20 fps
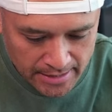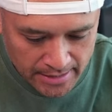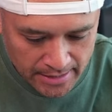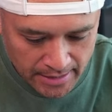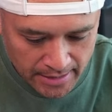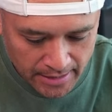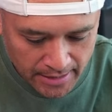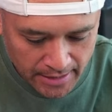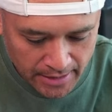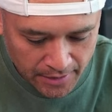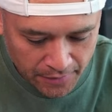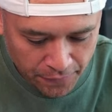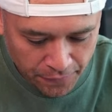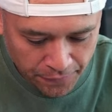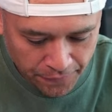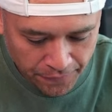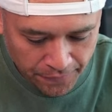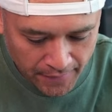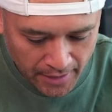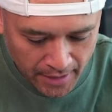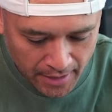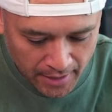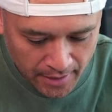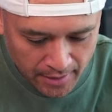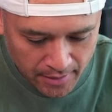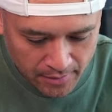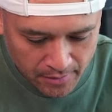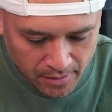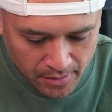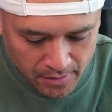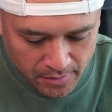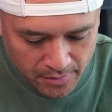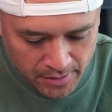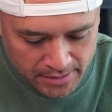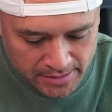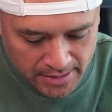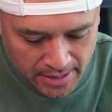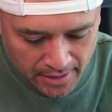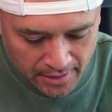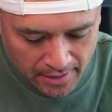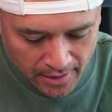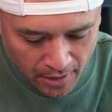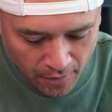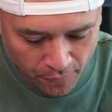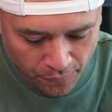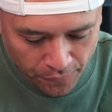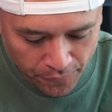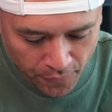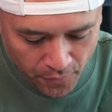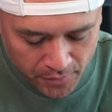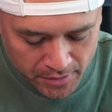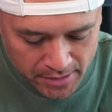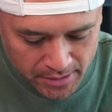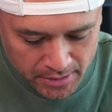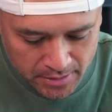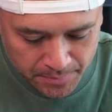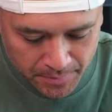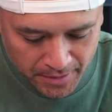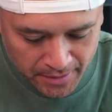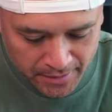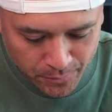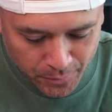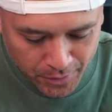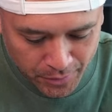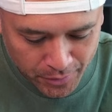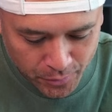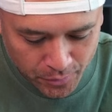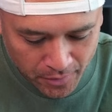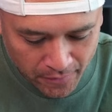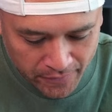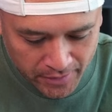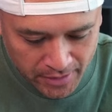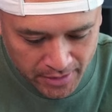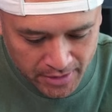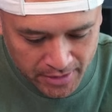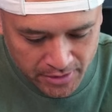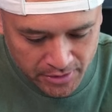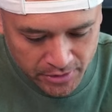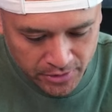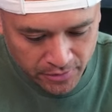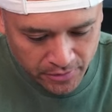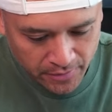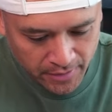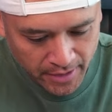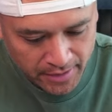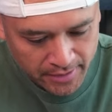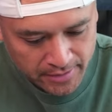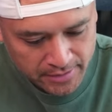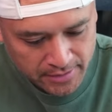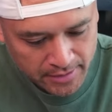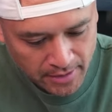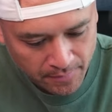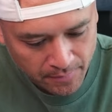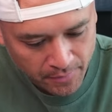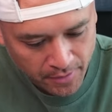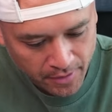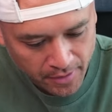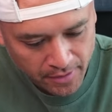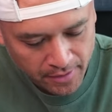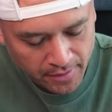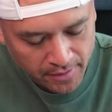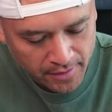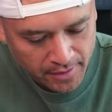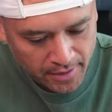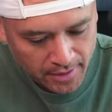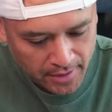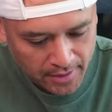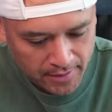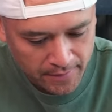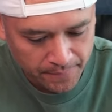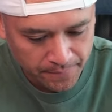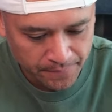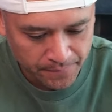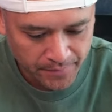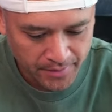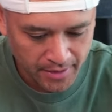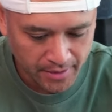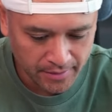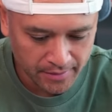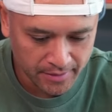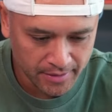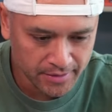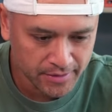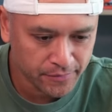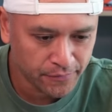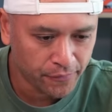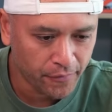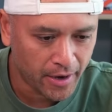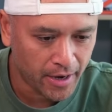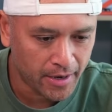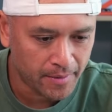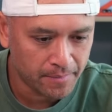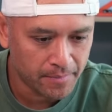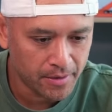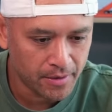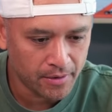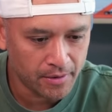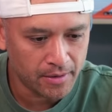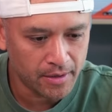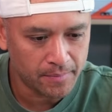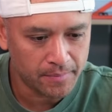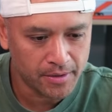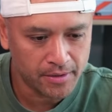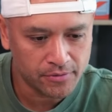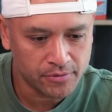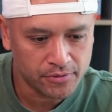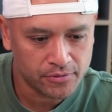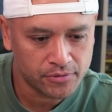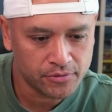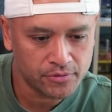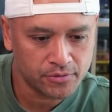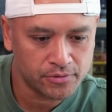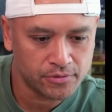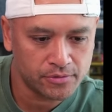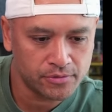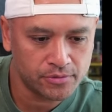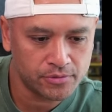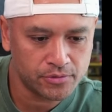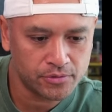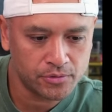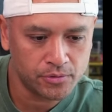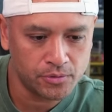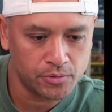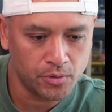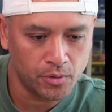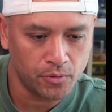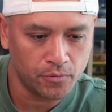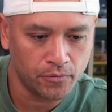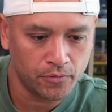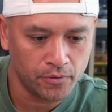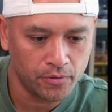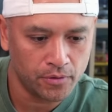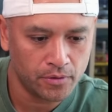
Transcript: if it's kind of out focused, but we do have an Easter egg somewhere in this frame here. Let me just scoot over